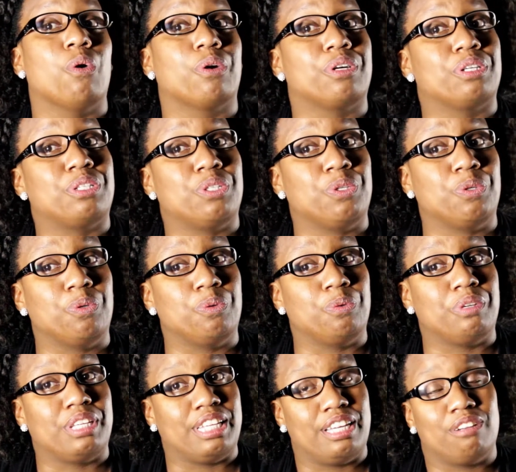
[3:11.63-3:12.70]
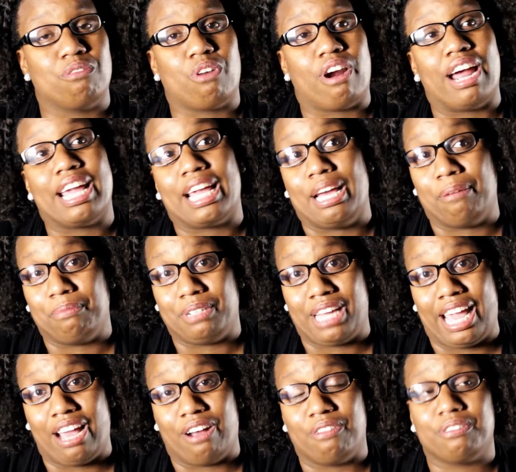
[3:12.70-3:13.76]
order to get where I am
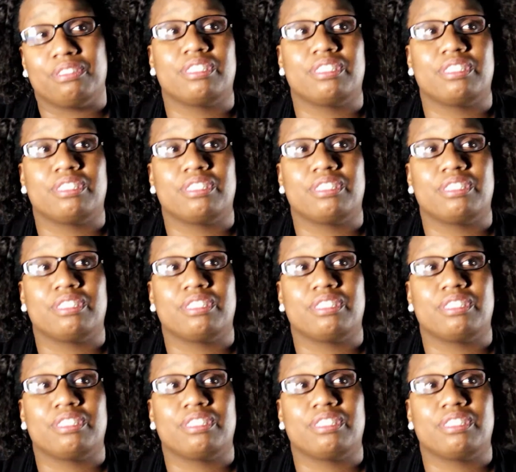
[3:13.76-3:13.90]
now,